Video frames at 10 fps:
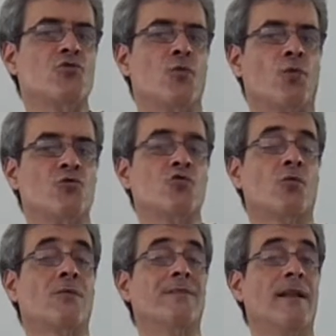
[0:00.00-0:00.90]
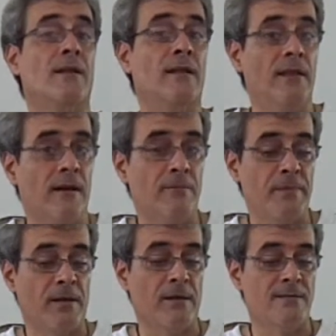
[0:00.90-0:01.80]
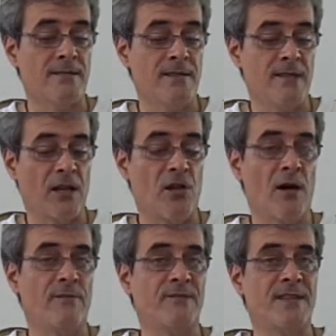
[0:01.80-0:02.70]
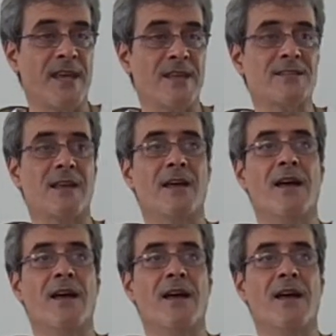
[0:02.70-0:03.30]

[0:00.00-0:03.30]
to control the glove because the glove takes